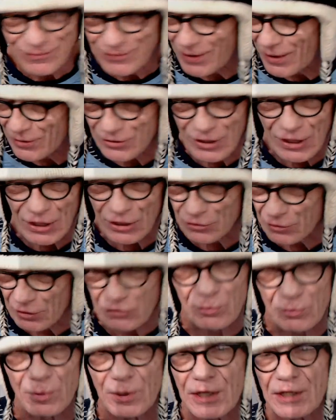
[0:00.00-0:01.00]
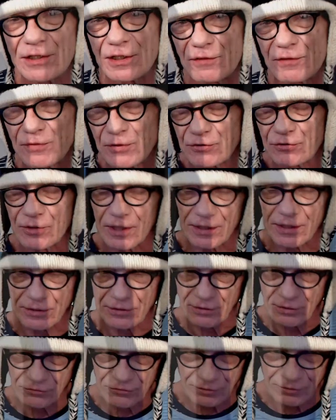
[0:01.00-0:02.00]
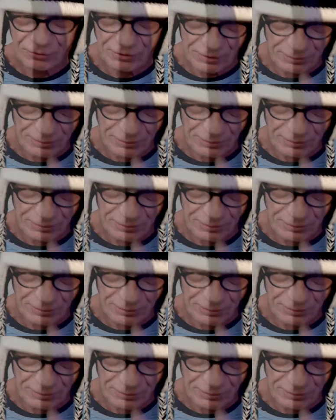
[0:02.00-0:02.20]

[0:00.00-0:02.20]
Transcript: I don't know how to explain it. If you try it, you'll see what